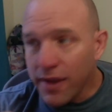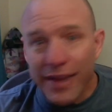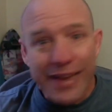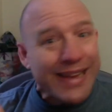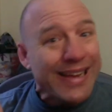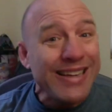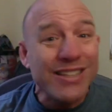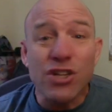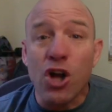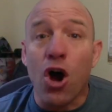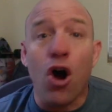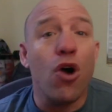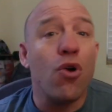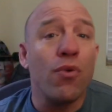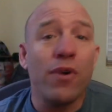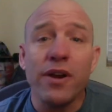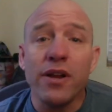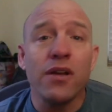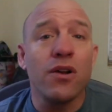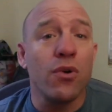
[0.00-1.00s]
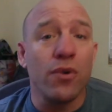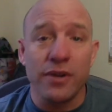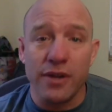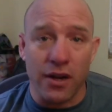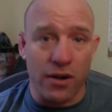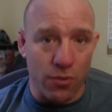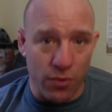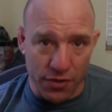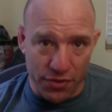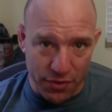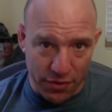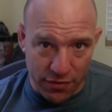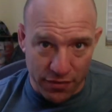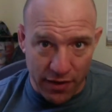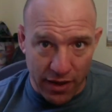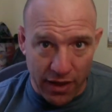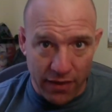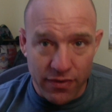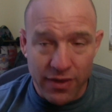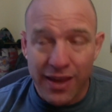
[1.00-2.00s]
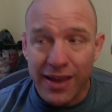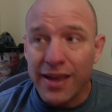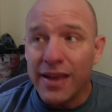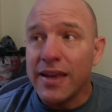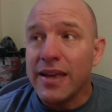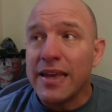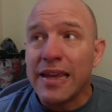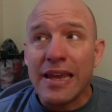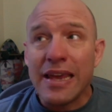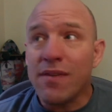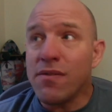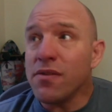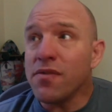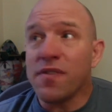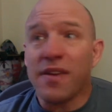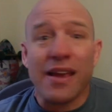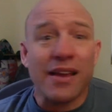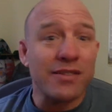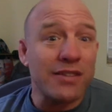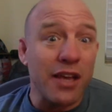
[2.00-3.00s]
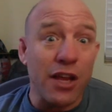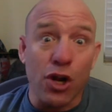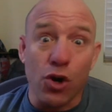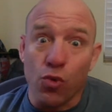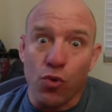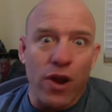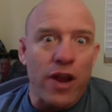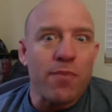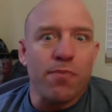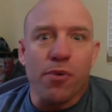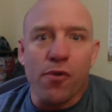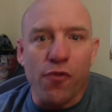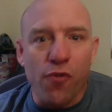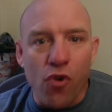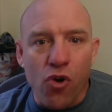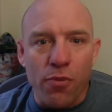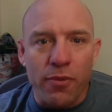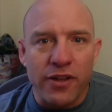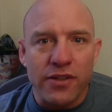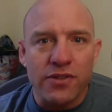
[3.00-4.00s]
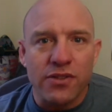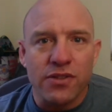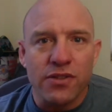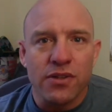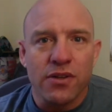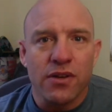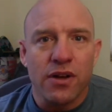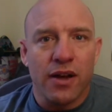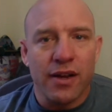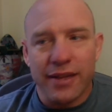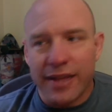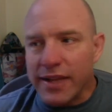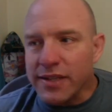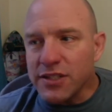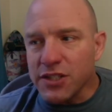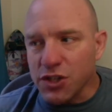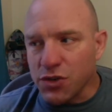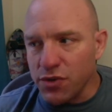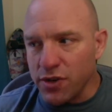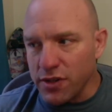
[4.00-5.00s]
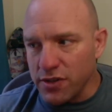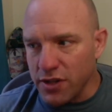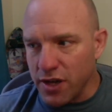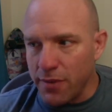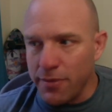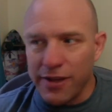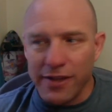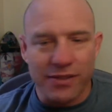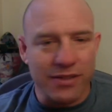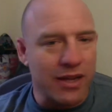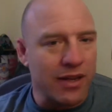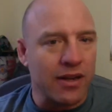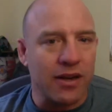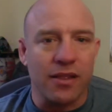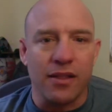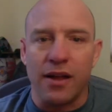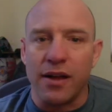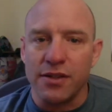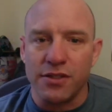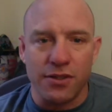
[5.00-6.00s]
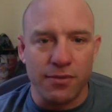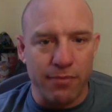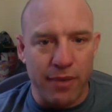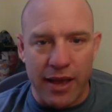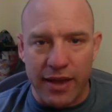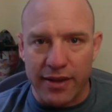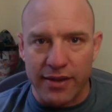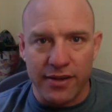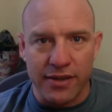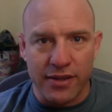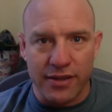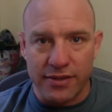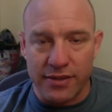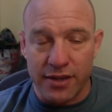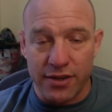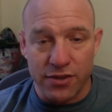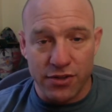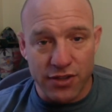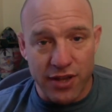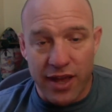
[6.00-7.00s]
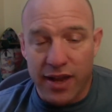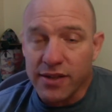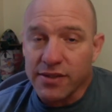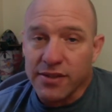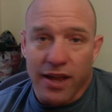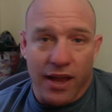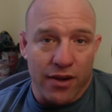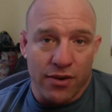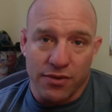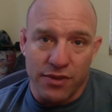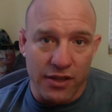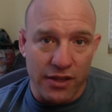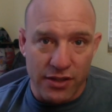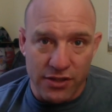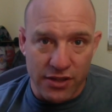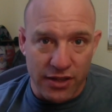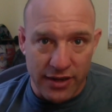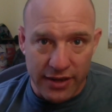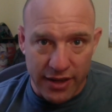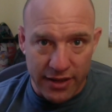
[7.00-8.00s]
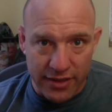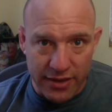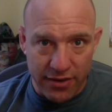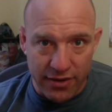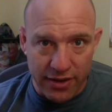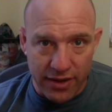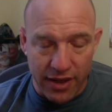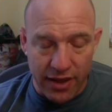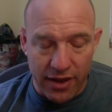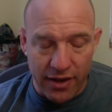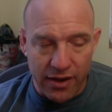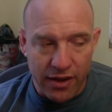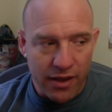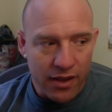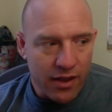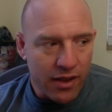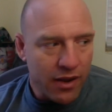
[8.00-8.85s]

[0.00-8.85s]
He's already going down to 135. Even if he has a great performance against the Korean Zombie, it's not going to launch him back into contender status. I don't think he's going to get there again.